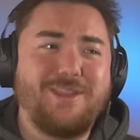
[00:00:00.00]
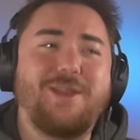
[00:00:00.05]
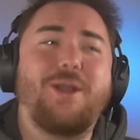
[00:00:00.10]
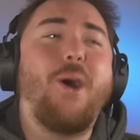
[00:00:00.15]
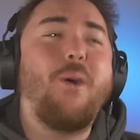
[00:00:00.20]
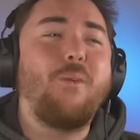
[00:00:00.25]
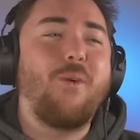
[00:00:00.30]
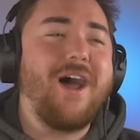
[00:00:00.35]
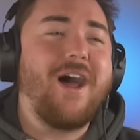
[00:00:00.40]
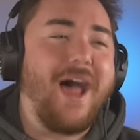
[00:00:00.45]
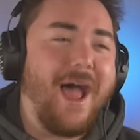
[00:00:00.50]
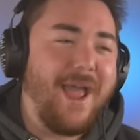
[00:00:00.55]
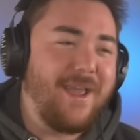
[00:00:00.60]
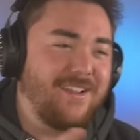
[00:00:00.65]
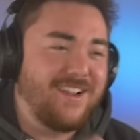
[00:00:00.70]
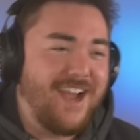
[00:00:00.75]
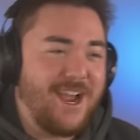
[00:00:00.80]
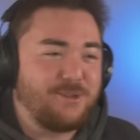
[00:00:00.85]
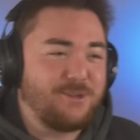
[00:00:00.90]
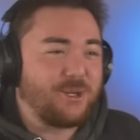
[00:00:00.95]
You know what?
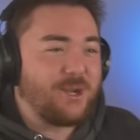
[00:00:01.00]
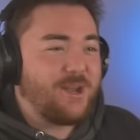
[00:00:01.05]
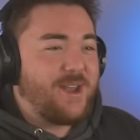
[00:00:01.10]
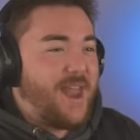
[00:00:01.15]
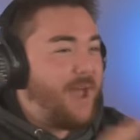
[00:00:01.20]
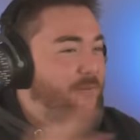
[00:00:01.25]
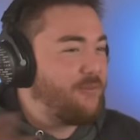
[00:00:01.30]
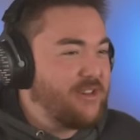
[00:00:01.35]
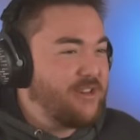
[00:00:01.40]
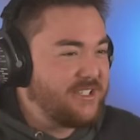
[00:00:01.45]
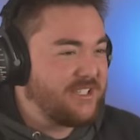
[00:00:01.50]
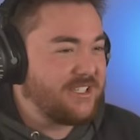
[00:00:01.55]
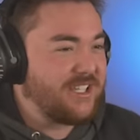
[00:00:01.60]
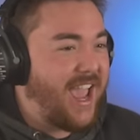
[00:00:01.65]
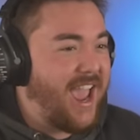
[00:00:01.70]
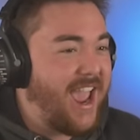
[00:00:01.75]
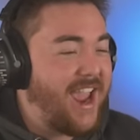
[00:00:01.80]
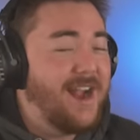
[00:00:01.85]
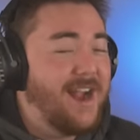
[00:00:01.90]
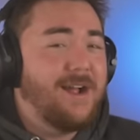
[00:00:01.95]
I, I should never
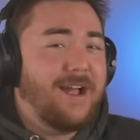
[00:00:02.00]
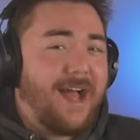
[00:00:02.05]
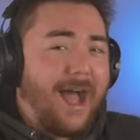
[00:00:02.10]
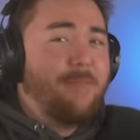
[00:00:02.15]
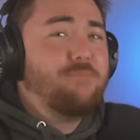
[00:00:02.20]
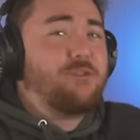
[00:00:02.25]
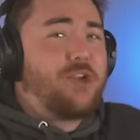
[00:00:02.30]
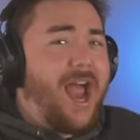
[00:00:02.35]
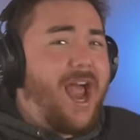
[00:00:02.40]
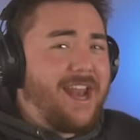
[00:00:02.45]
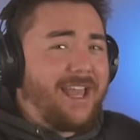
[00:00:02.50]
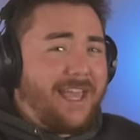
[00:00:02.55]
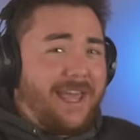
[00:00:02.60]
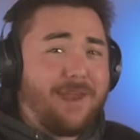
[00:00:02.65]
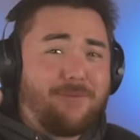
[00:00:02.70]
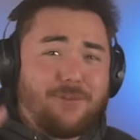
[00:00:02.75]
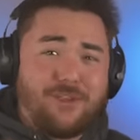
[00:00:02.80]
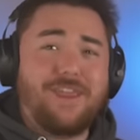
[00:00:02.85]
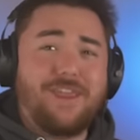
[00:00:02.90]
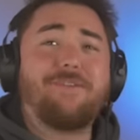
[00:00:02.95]
say. I'm trying to get
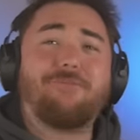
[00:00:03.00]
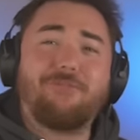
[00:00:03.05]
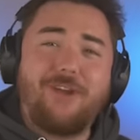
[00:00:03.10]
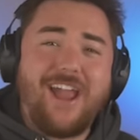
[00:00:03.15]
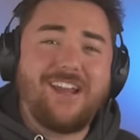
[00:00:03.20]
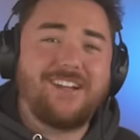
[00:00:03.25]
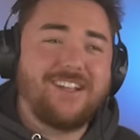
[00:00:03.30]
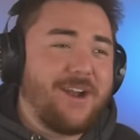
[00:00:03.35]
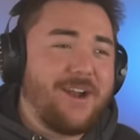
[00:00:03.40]
everything right.